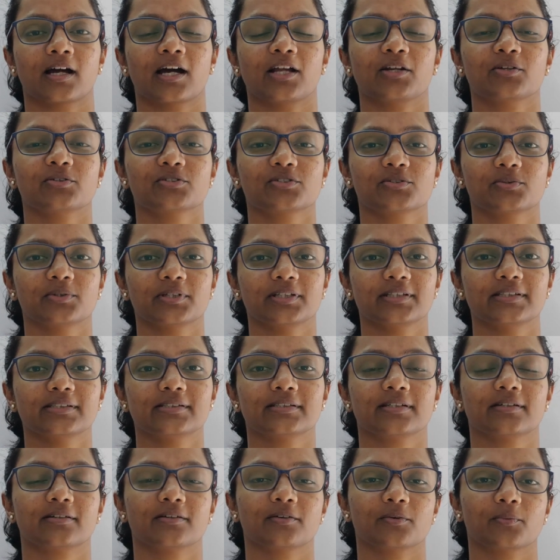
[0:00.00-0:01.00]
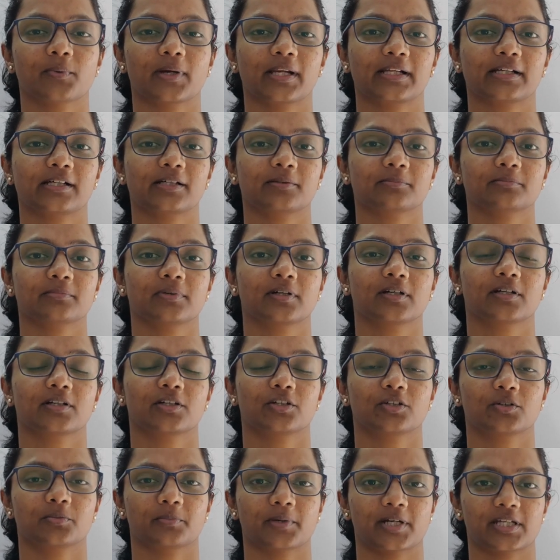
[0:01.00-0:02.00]
Hello students, welcome
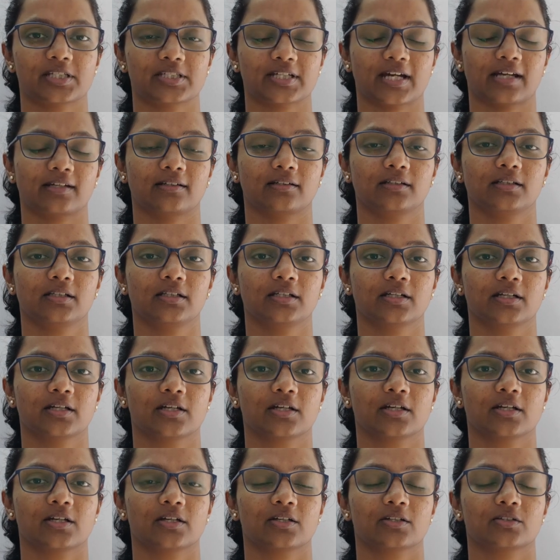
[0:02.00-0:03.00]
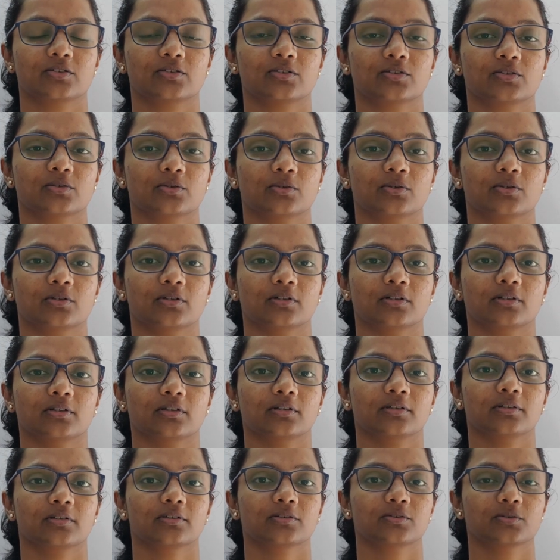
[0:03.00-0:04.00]
to my channel.
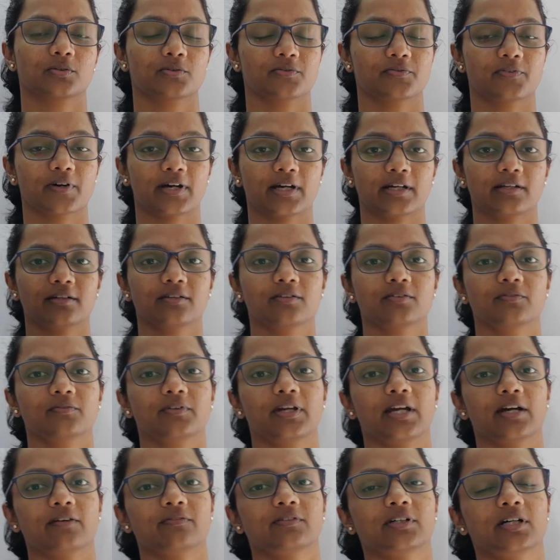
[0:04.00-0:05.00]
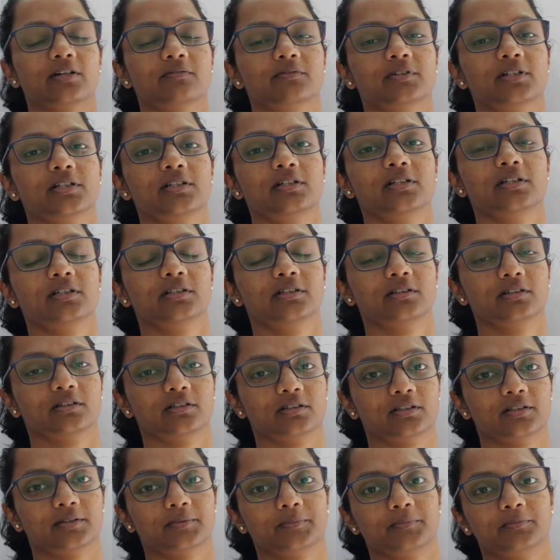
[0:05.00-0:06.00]
So far we have covered
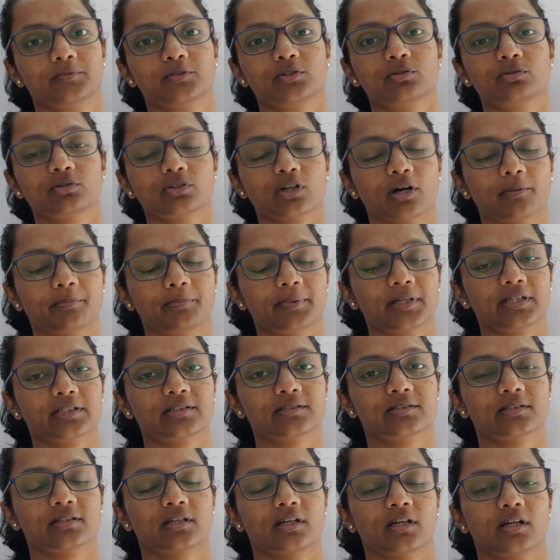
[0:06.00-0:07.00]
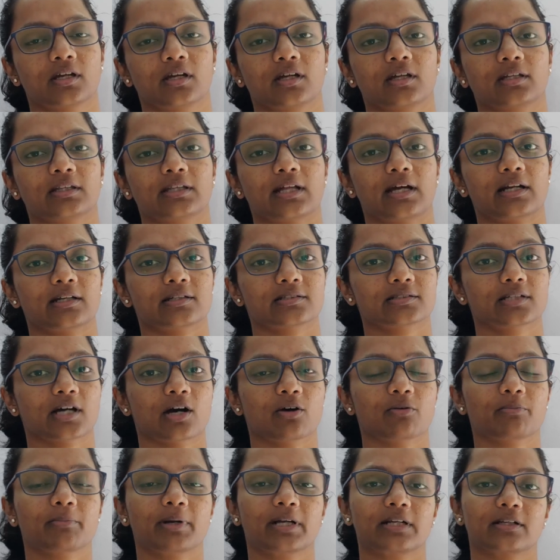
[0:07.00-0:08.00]
two topics, that is
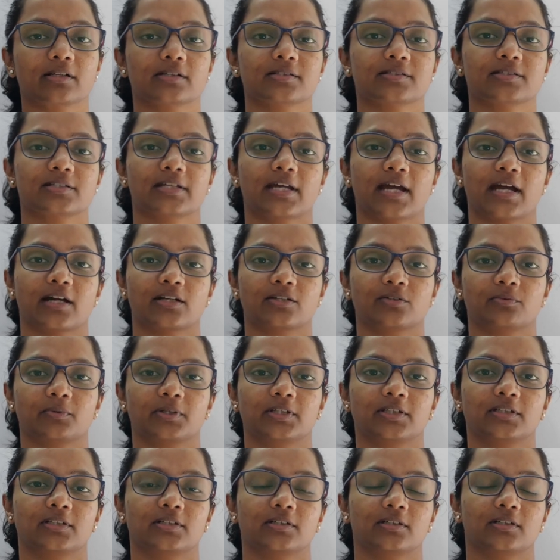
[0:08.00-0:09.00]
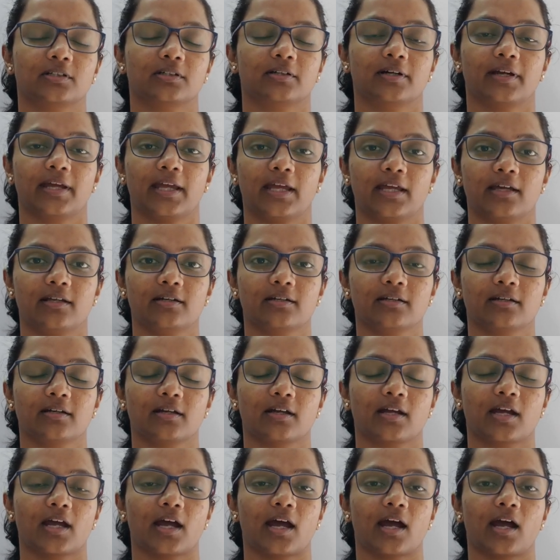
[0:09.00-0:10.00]
how metals react with air
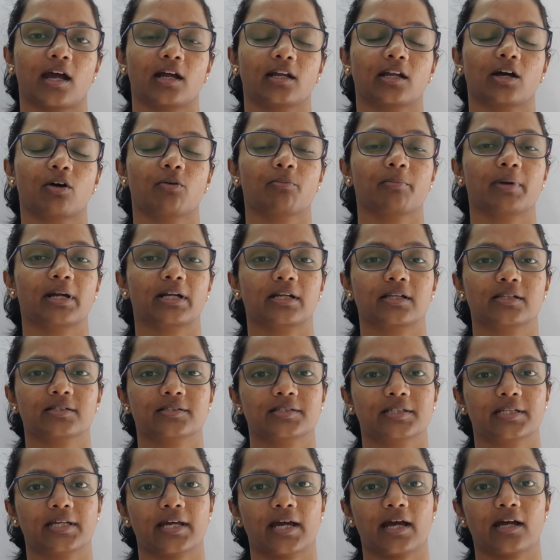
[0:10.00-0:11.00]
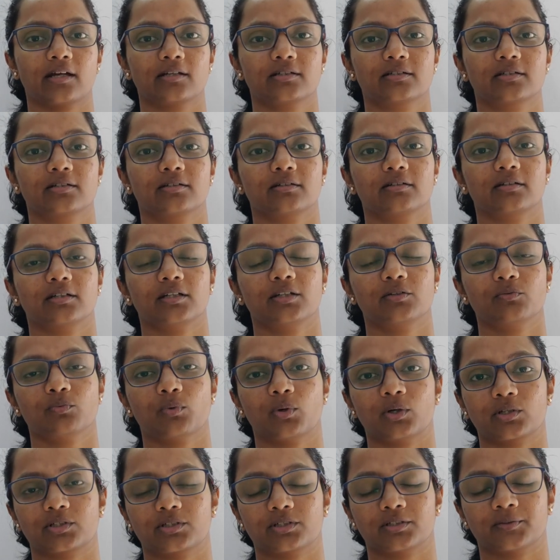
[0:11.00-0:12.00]
and how metals react in
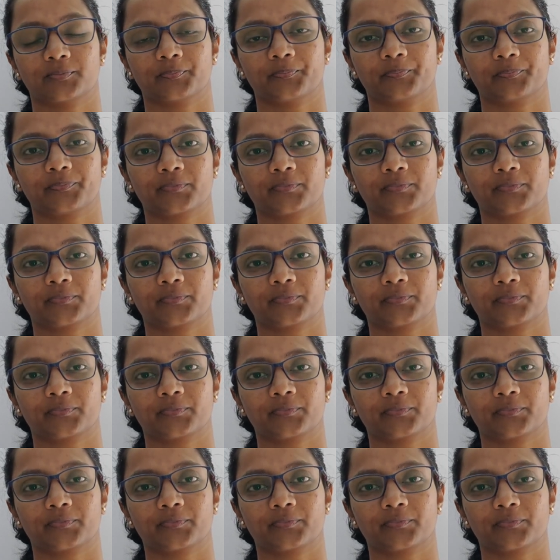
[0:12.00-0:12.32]
water.